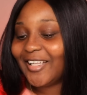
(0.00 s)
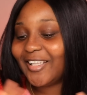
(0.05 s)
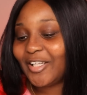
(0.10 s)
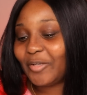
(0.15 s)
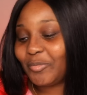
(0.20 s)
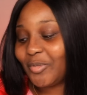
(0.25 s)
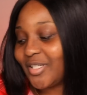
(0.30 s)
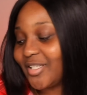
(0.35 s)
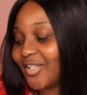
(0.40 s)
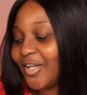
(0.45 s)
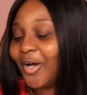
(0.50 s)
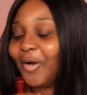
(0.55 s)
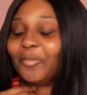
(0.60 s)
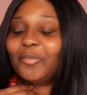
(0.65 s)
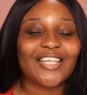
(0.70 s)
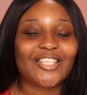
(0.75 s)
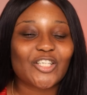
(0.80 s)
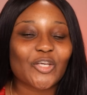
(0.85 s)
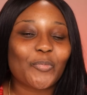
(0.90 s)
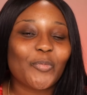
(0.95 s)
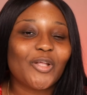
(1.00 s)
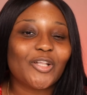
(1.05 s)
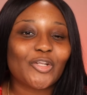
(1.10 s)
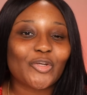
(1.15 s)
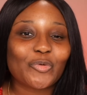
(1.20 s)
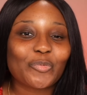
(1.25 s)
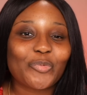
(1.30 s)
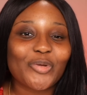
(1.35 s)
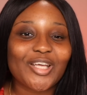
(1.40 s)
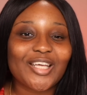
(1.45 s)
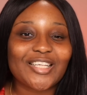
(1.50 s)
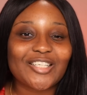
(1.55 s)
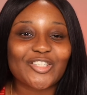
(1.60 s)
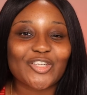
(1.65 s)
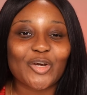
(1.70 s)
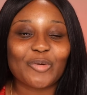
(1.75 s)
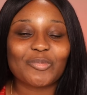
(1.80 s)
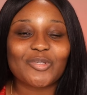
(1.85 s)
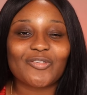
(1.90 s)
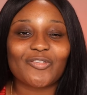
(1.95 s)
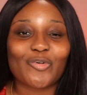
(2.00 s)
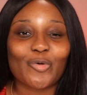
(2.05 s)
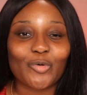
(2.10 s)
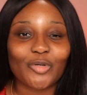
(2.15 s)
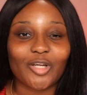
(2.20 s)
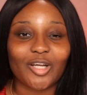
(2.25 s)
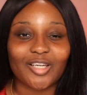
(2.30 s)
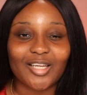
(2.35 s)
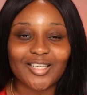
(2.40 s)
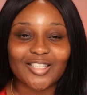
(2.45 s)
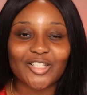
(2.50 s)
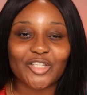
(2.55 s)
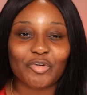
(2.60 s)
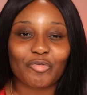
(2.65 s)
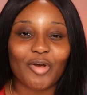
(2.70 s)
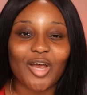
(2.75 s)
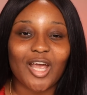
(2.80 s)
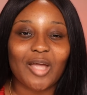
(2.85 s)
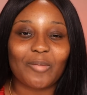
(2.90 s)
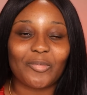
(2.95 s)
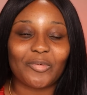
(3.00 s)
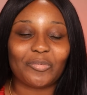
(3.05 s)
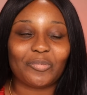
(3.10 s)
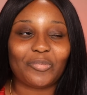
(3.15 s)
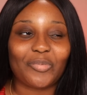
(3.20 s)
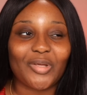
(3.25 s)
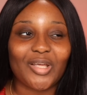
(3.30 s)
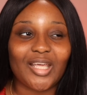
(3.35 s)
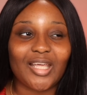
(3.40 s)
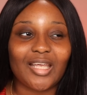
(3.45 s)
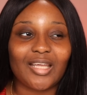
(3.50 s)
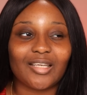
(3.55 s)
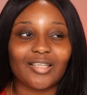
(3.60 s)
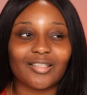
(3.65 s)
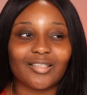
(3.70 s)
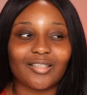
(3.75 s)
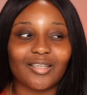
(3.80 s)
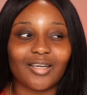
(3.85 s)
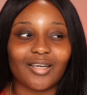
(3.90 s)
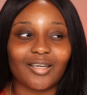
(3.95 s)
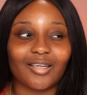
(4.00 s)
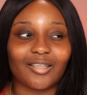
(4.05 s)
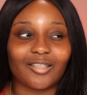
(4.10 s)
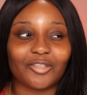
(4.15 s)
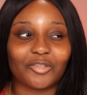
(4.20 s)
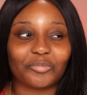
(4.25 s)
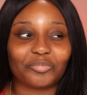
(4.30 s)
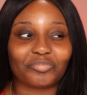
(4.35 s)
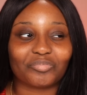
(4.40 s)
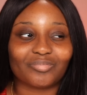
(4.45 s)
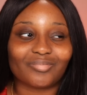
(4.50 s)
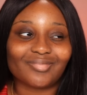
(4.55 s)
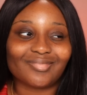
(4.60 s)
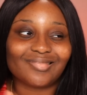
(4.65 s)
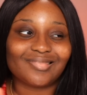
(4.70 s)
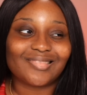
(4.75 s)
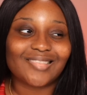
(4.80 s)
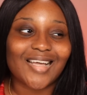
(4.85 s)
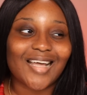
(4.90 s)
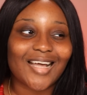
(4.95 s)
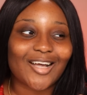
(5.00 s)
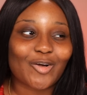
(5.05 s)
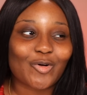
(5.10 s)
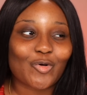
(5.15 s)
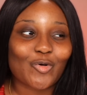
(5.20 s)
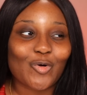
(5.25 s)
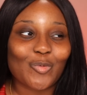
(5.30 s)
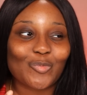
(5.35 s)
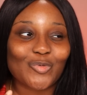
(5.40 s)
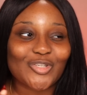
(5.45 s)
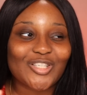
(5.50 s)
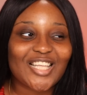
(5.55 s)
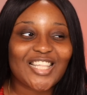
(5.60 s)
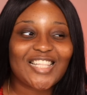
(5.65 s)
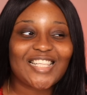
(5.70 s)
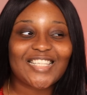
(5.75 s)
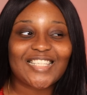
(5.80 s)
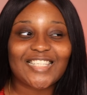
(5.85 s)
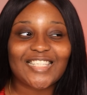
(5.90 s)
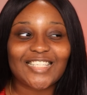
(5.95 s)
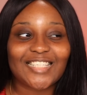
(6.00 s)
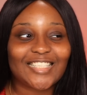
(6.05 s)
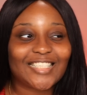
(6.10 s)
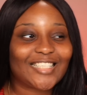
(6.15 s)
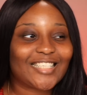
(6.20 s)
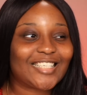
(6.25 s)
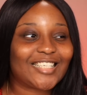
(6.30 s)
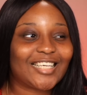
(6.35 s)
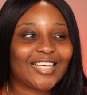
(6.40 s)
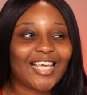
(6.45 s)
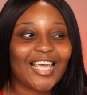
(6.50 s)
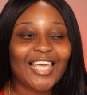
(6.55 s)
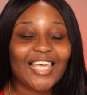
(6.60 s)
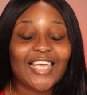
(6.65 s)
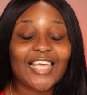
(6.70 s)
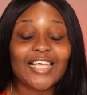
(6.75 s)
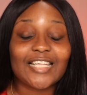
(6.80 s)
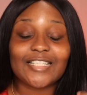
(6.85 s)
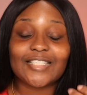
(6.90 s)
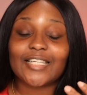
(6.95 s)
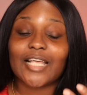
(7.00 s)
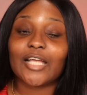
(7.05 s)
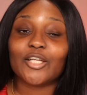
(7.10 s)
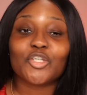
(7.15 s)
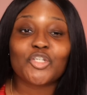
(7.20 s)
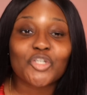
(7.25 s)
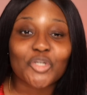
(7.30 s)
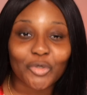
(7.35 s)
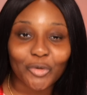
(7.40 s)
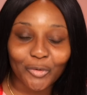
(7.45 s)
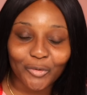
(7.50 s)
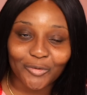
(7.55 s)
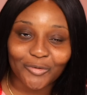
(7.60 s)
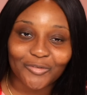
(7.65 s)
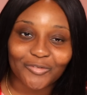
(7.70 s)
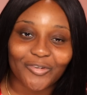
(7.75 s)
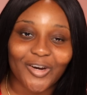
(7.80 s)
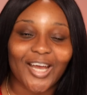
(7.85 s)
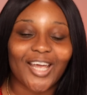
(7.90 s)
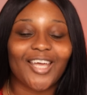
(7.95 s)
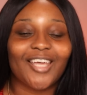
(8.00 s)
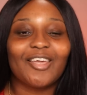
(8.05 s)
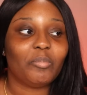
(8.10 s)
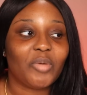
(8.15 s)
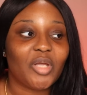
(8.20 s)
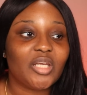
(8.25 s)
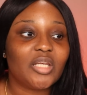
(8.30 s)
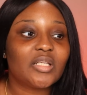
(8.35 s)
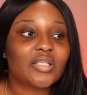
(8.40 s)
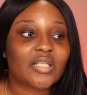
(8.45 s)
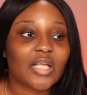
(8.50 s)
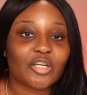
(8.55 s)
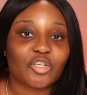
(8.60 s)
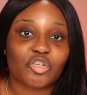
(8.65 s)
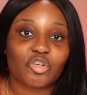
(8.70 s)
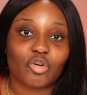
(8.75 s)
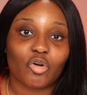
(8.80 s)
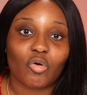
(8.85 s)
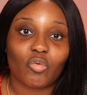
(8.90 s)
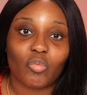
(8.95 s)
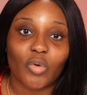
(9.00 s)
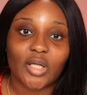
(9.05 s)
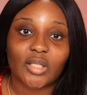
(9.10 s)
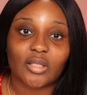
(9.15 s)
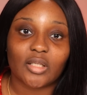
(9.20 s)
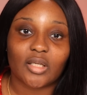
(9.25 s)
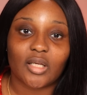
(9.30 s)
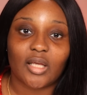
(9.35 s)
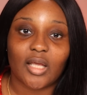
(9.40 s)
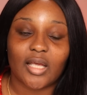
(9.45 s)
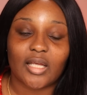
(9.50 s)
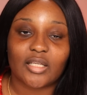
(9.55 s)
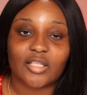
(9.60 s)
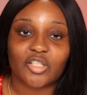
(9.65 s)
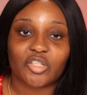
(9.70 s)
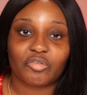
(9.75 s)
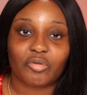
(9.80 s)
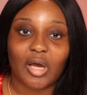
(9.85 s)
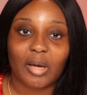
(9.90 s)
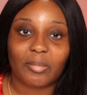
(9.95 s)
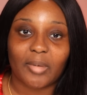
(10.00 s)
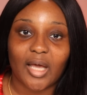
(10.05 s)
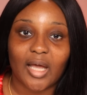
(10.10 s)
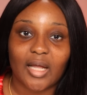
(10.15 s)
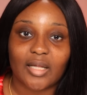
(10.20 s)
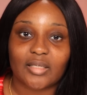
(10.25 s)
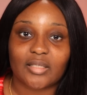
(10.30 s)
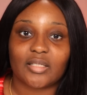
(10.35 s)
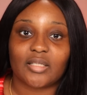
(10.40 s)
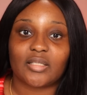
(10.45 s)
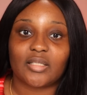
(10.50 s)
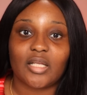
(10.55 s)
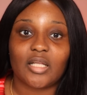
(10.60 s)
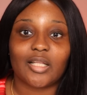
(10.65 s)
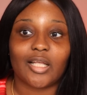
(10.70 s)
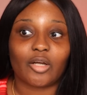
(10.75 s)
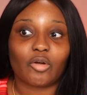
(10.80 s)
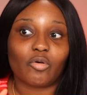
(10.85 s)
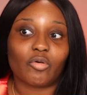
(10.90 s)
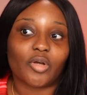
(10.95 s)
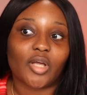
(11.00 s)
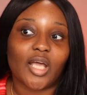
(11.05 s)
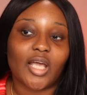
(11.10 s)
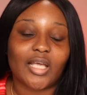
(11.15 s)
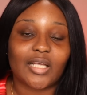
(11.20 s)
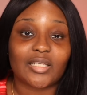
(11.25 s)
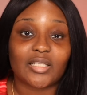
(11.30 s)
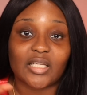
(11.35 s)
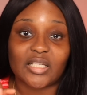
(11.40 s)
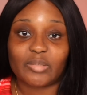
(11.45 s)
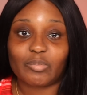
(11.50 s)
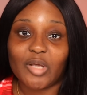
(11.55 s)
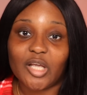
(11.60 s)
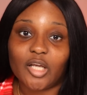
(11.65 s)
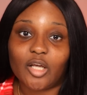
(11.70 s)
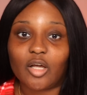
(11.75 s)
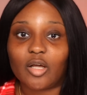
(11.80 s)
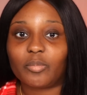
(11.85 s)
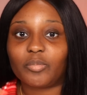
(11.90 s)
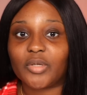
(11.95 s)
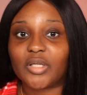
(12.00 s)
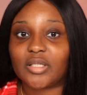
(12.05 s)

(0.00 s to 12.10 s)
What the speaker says: Let me stop. It took me a little bit in terms of going on Instagram and being como se dice, intentional, right? Being intentional when looking at Instagram ads to see like, okay, is this makeup?